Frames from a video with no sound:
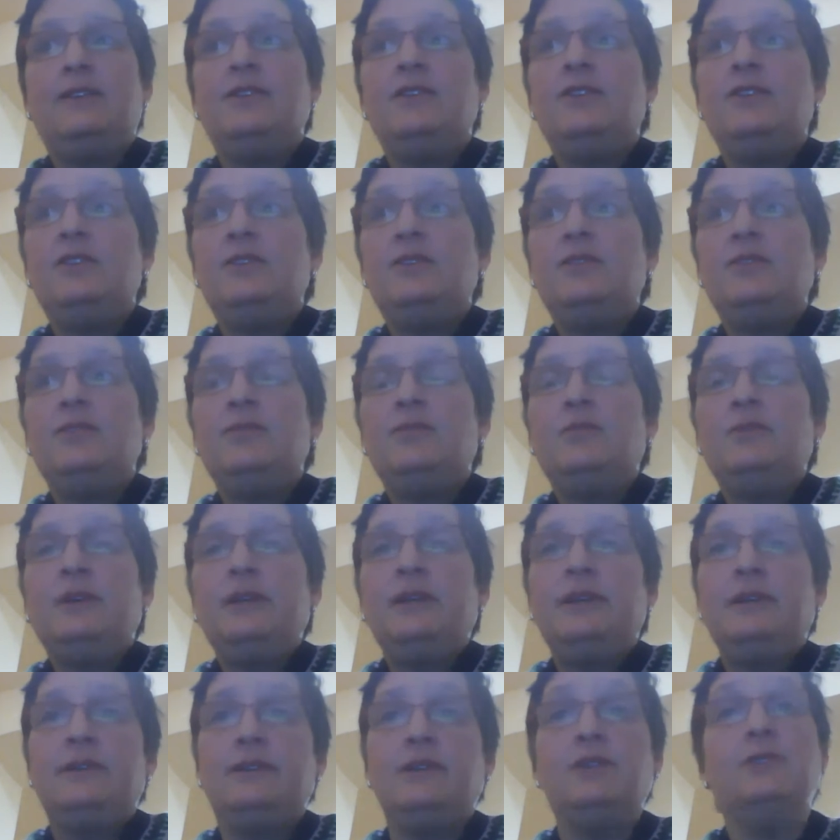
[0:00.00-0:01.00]

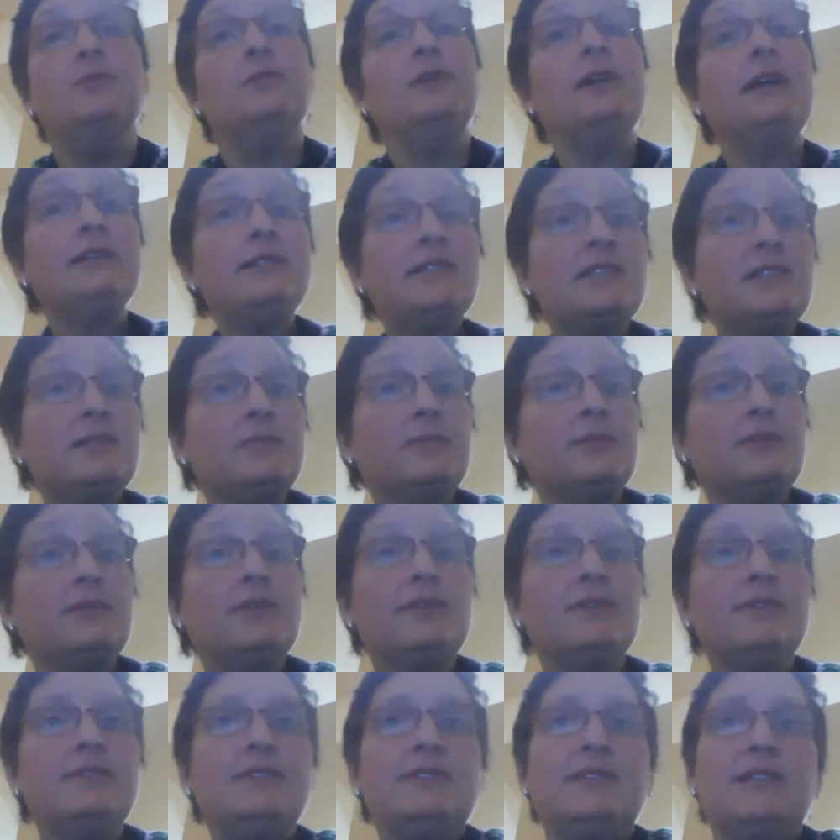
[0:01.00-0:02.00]
new
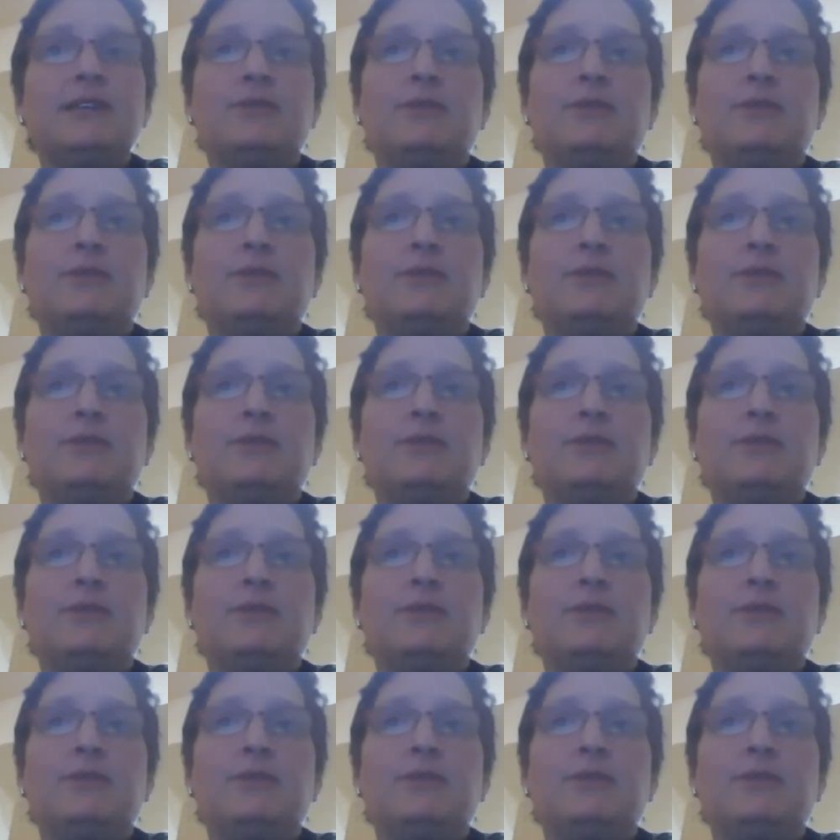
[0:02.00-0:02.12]
customers.